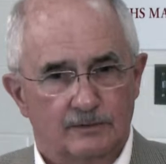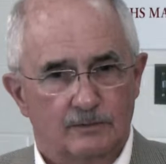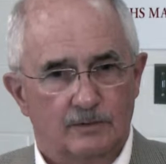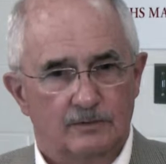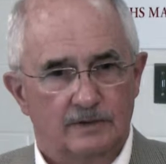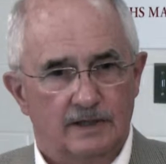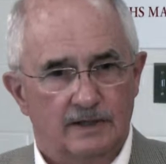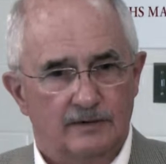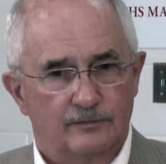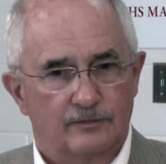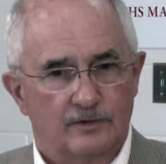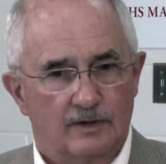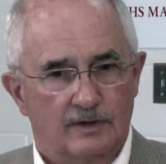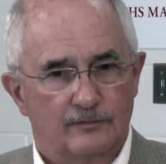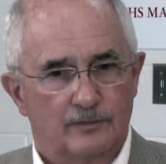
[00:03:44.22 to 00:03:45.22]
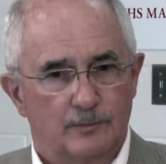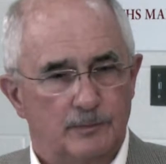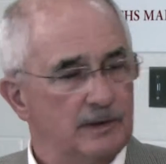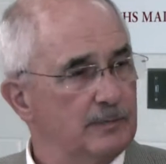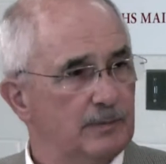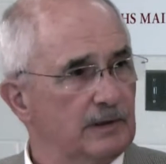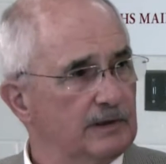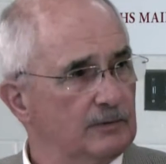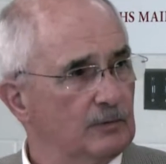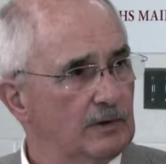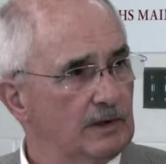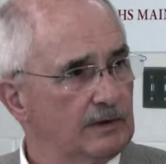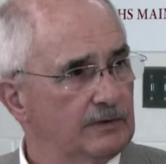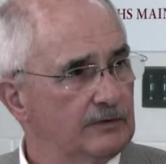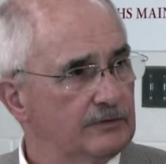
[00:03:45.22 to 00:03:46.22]
what we have to offer people in
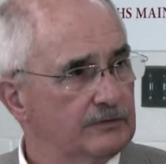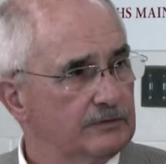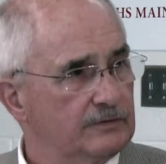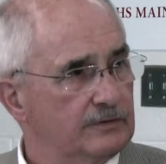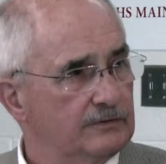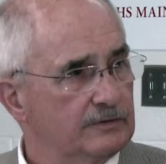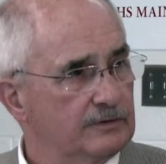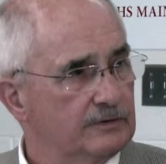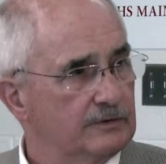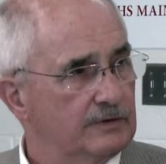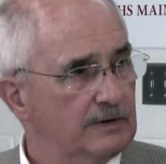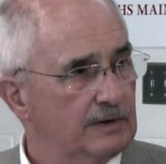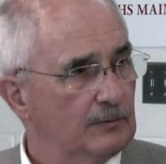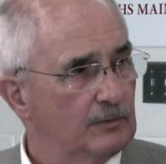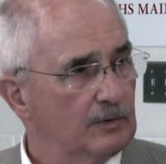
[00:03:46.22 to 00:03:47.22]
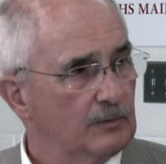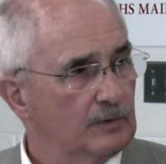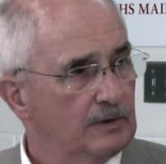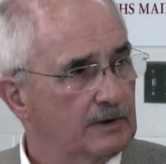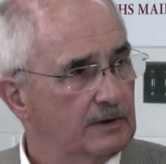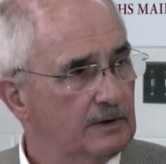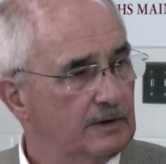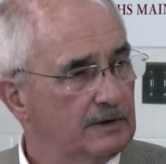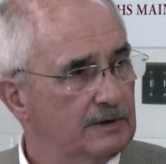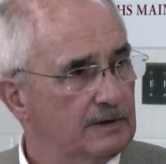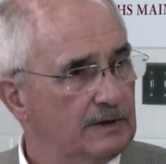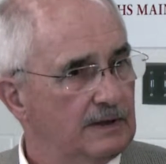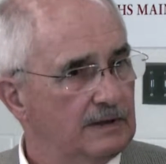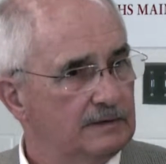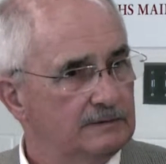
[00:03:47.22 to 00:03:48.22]
Worland is a good thing. We're working
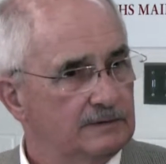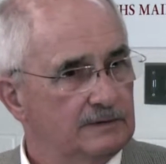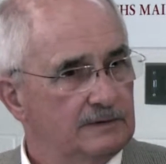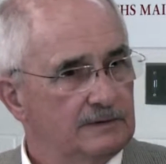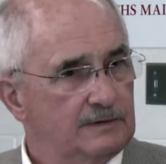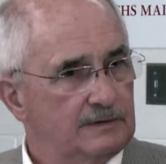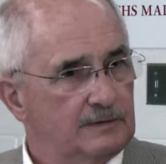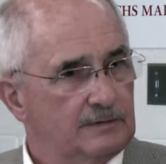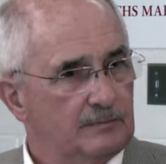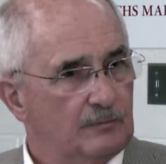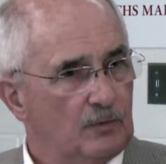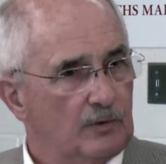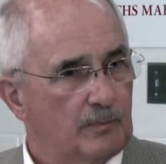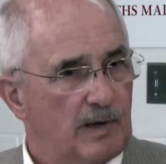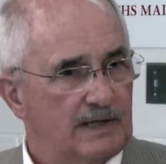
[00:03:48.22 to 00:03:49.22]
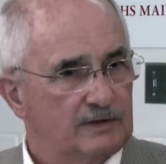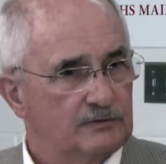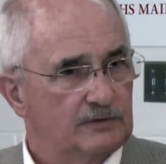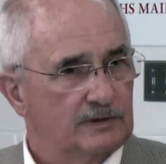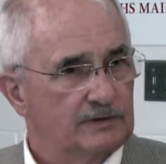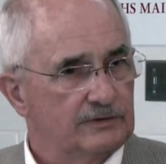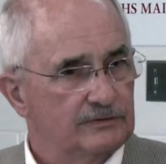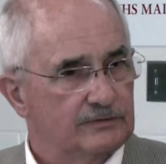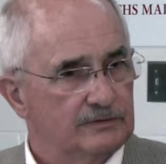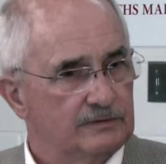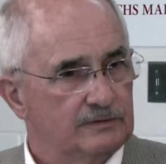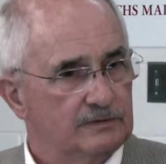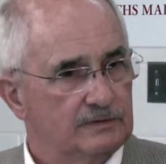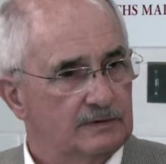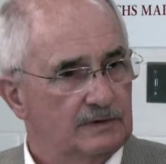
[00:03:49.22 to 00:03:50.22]
on more bike trails and